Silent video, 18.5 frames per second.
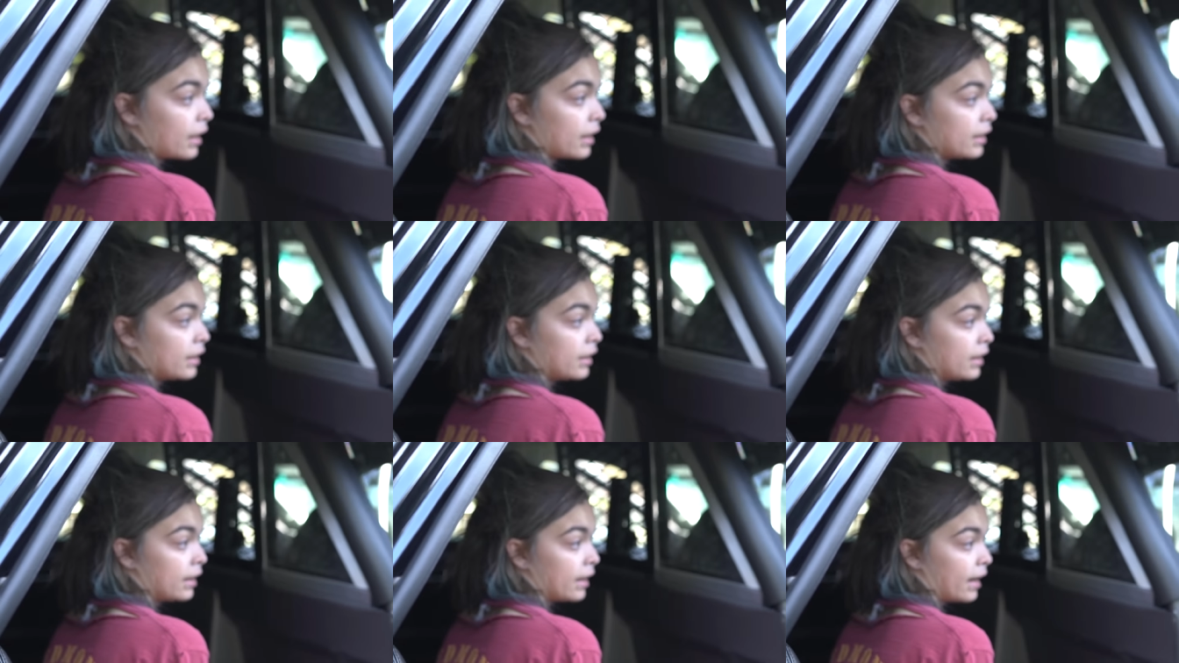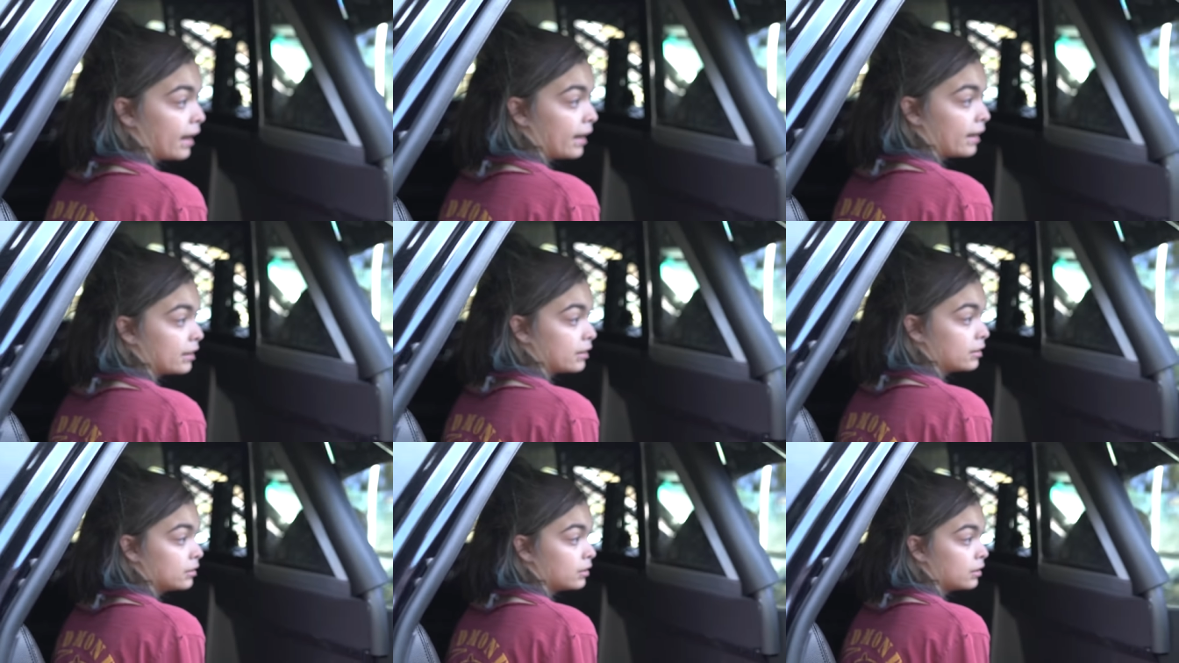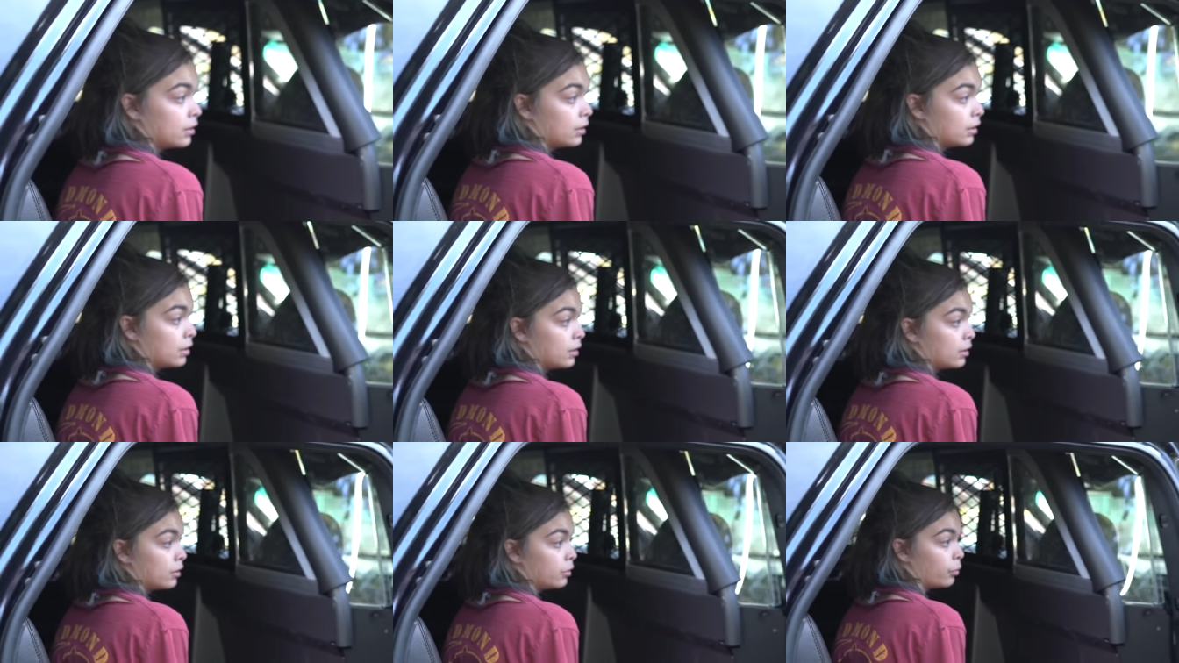He had
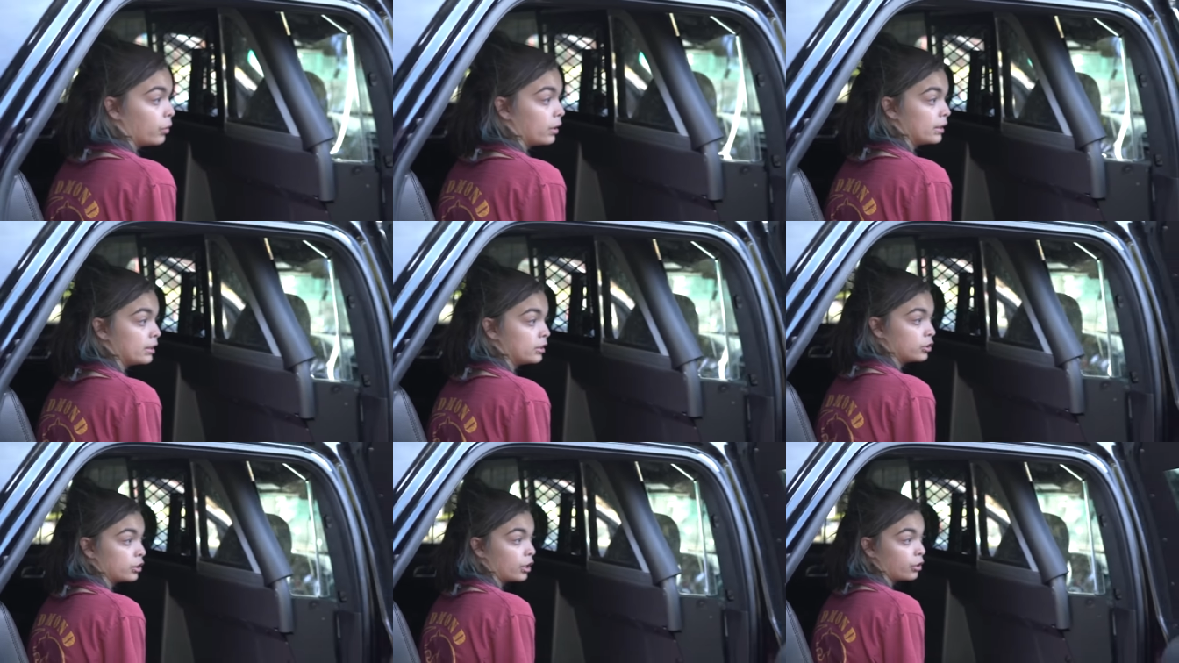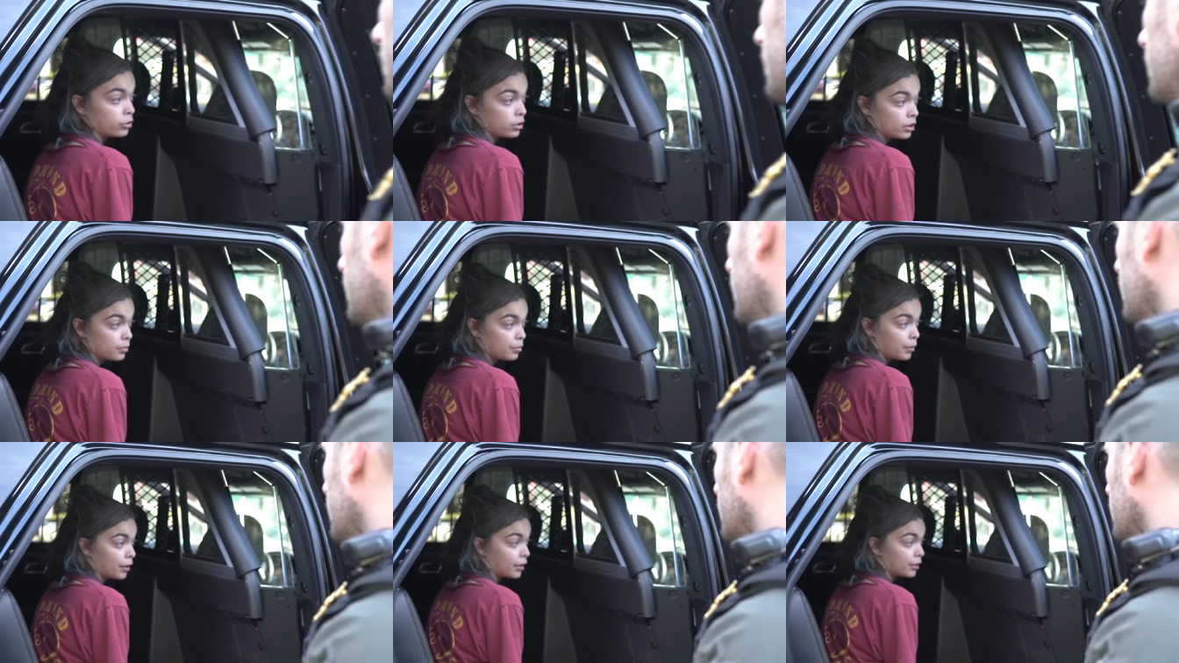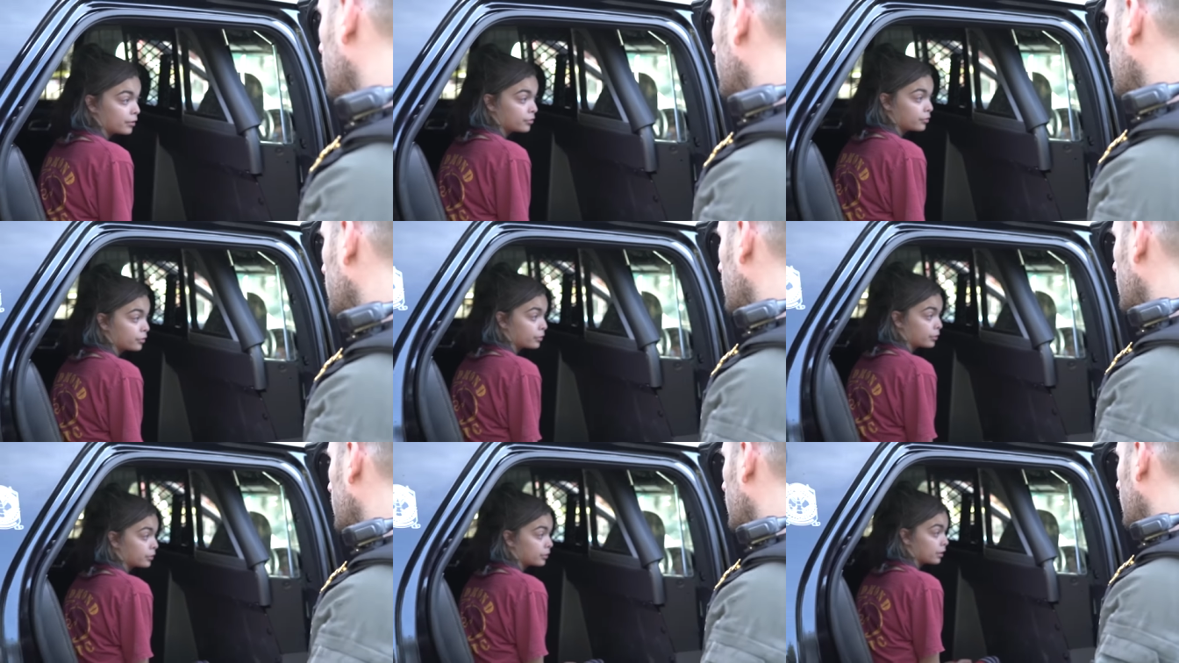wanted to go to the bar
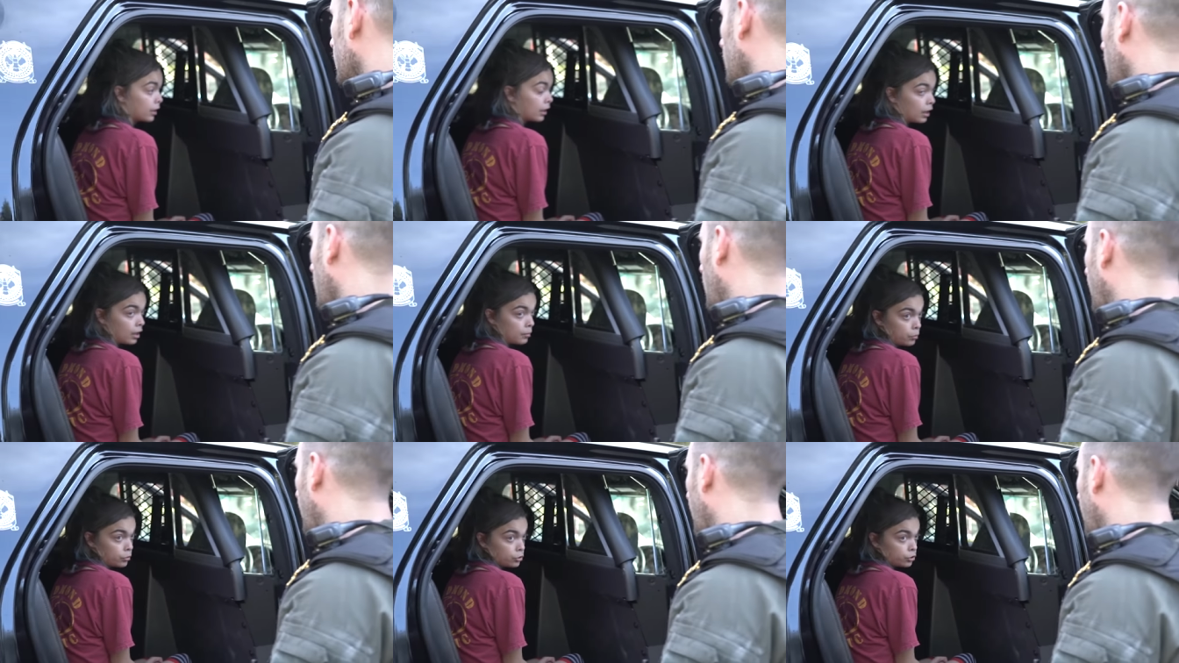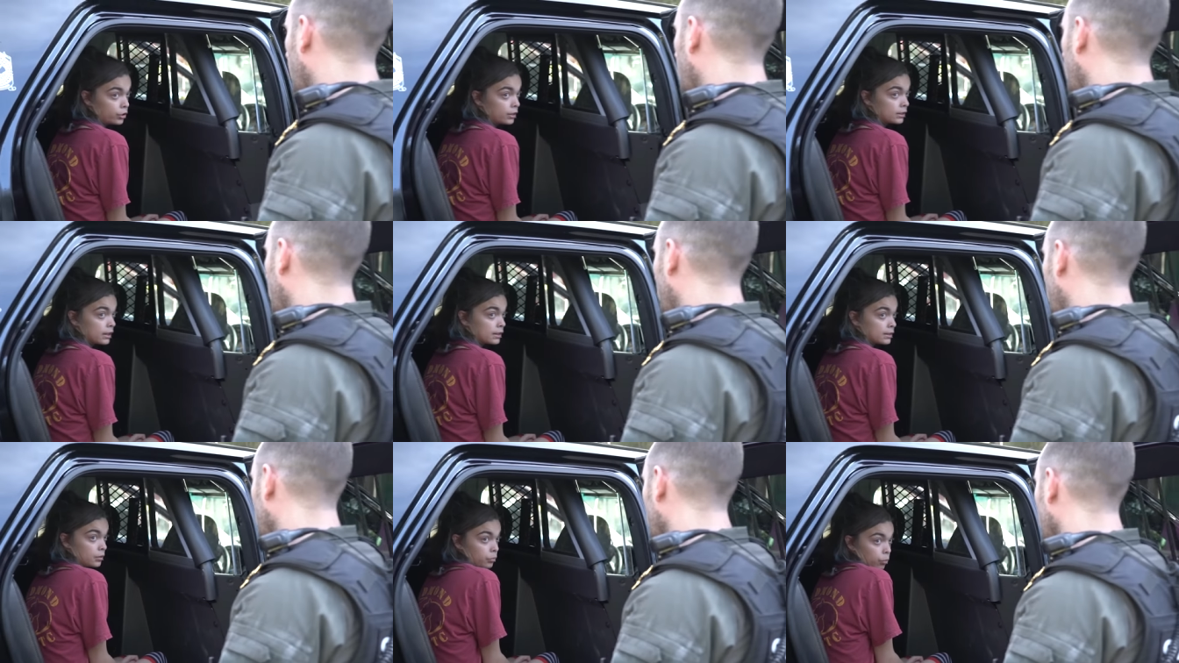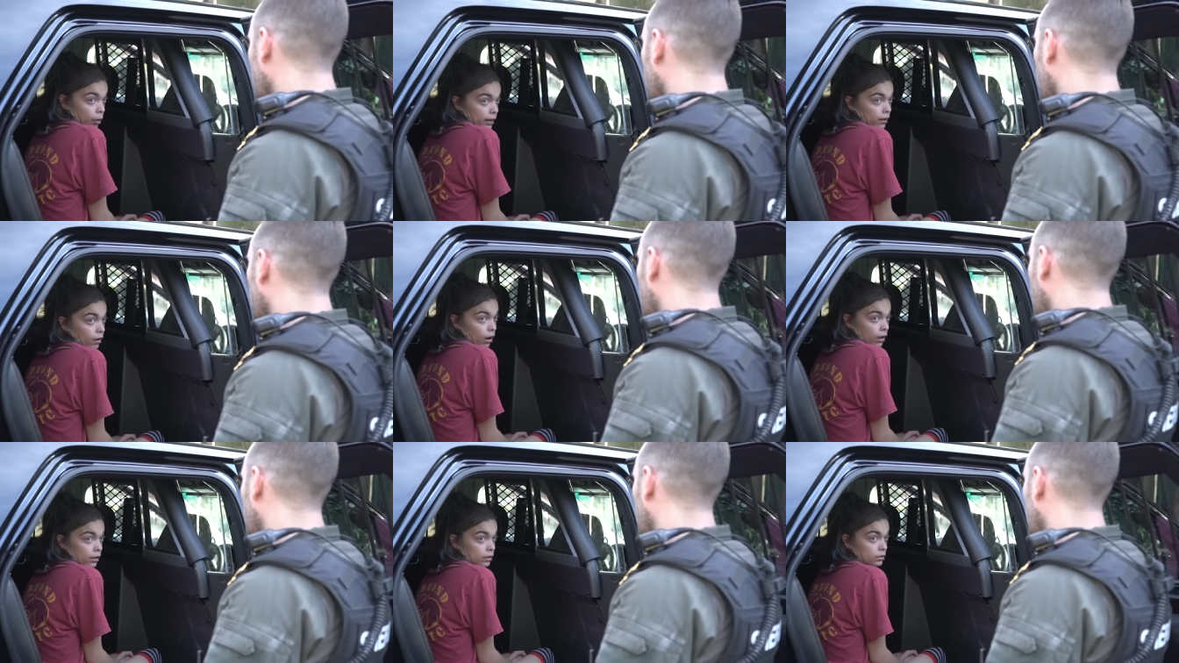for a couple of drinks. I said, "Why
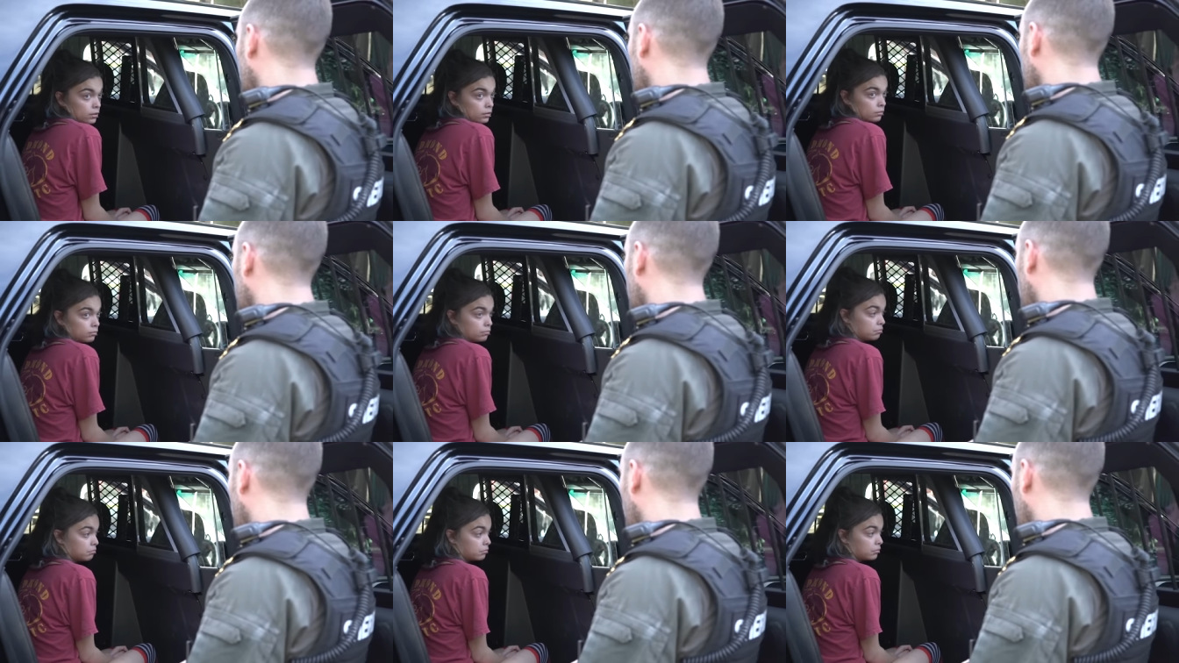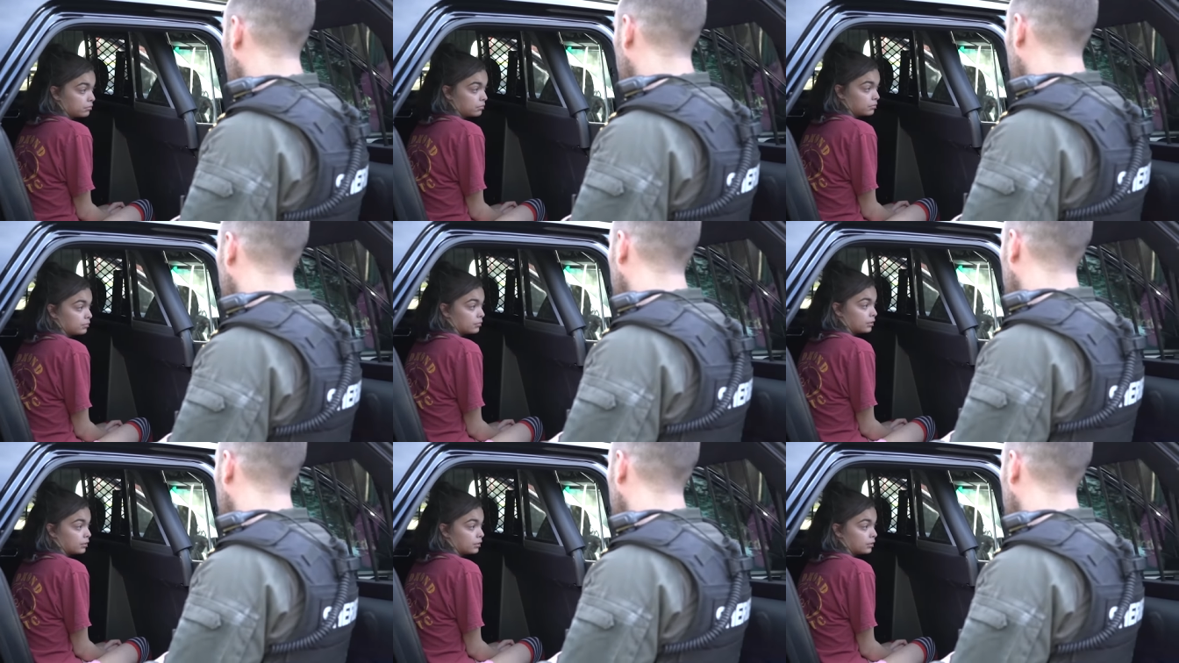not?" Okay.